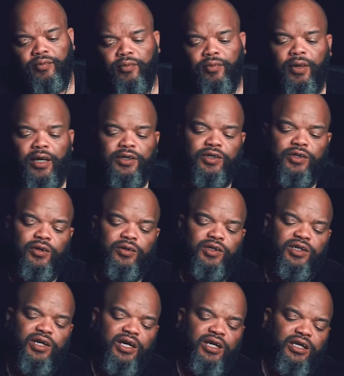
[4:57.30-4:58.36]
And so
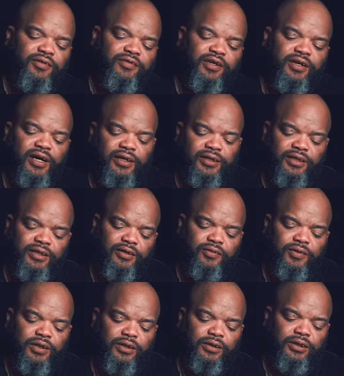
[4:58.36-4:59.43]
just kind of give you an idea of
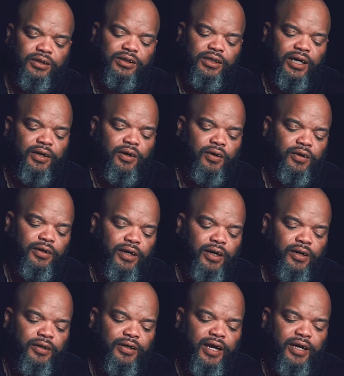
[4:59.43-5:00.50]
what it looks like
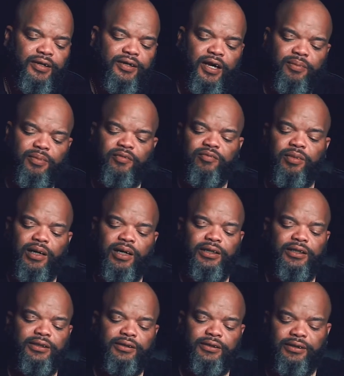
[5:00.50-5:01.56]
on that type of
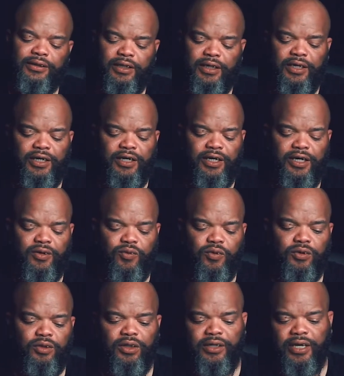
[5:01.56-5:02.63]
body. And we'll
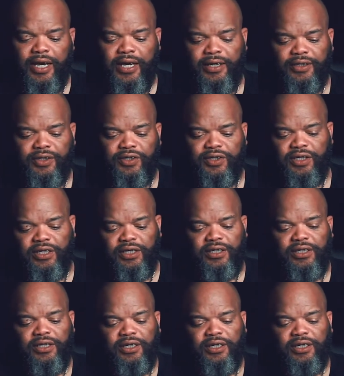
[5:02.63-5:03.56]
look at it and see